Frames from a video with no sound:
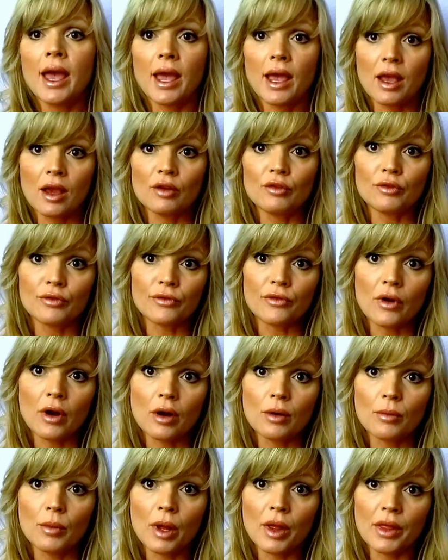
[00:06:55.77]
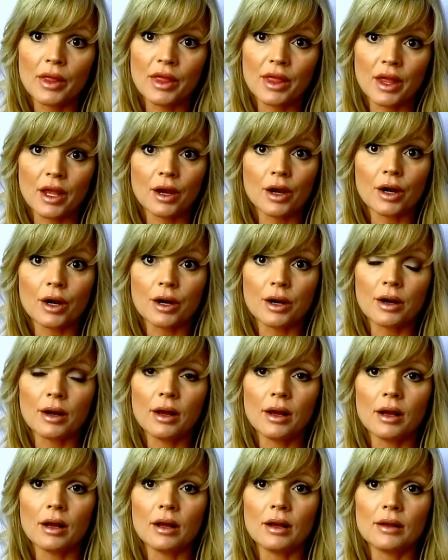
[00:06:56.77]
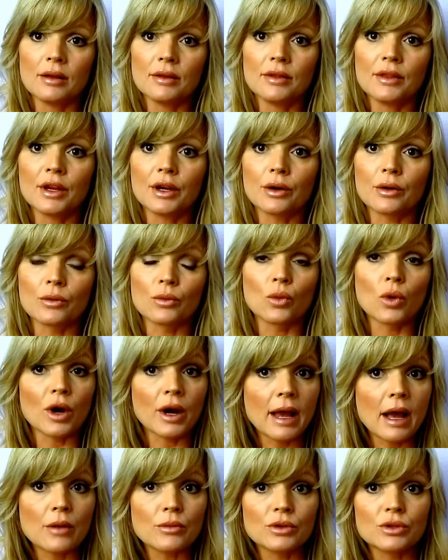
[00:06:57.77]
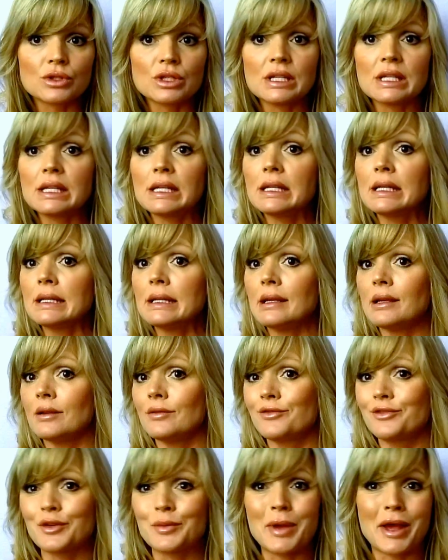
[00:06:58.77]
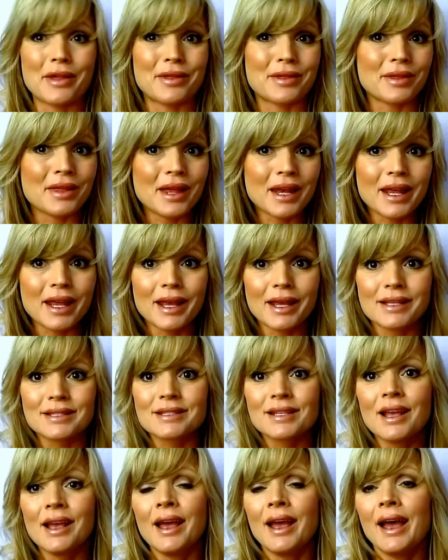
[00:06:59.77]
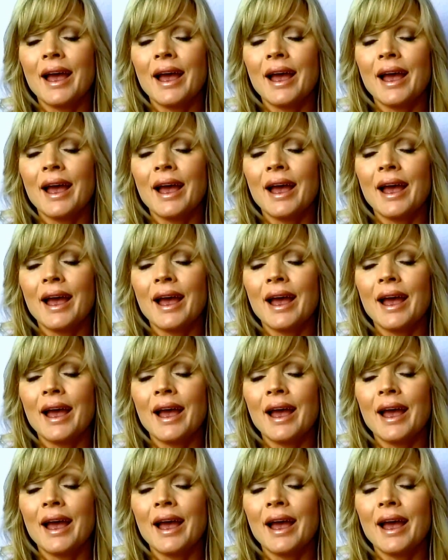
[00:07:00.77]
and from their workout routine and from athletics,